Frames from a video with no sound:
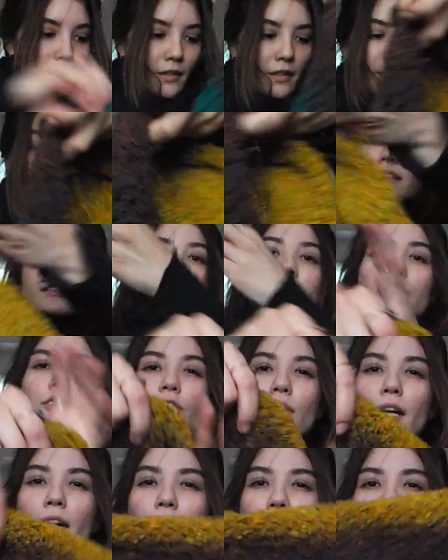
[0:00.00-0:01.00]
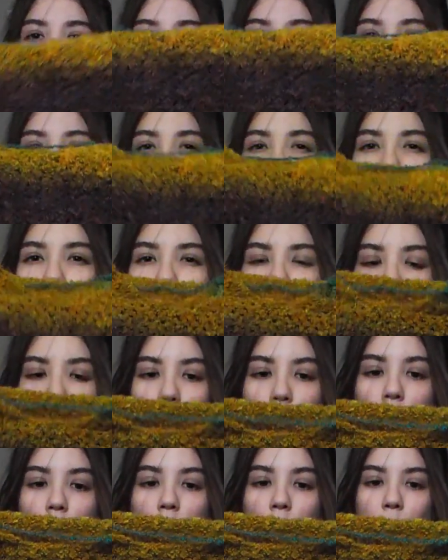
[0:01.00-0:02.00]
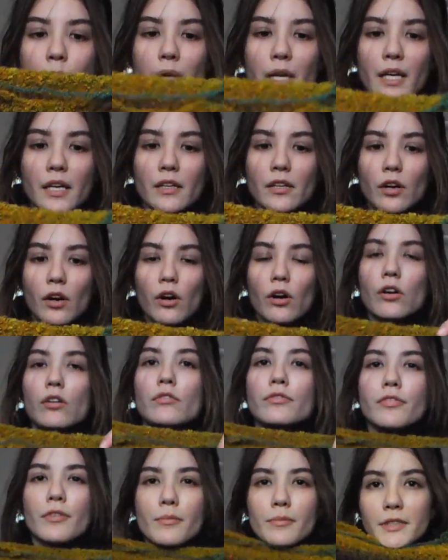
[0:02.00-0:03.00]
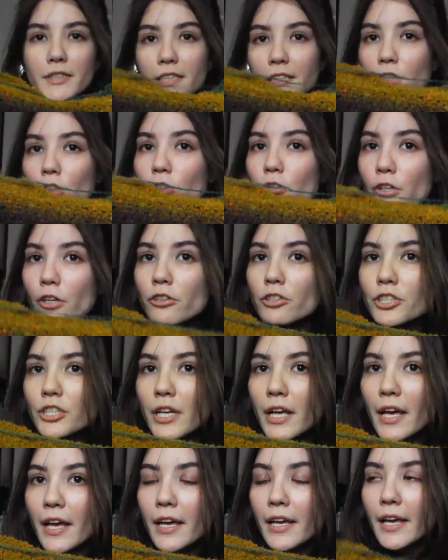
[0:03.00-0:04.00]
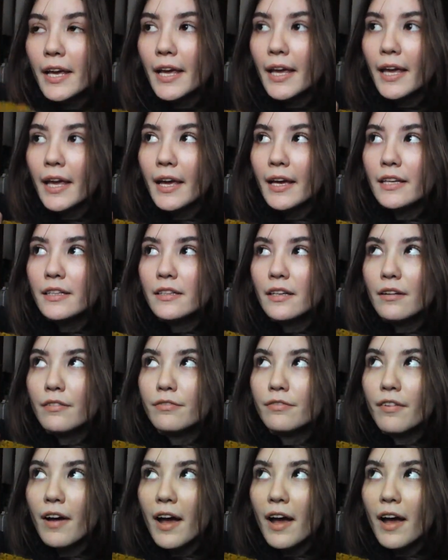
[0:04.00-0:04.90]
this is the dress, made all from single crochet and a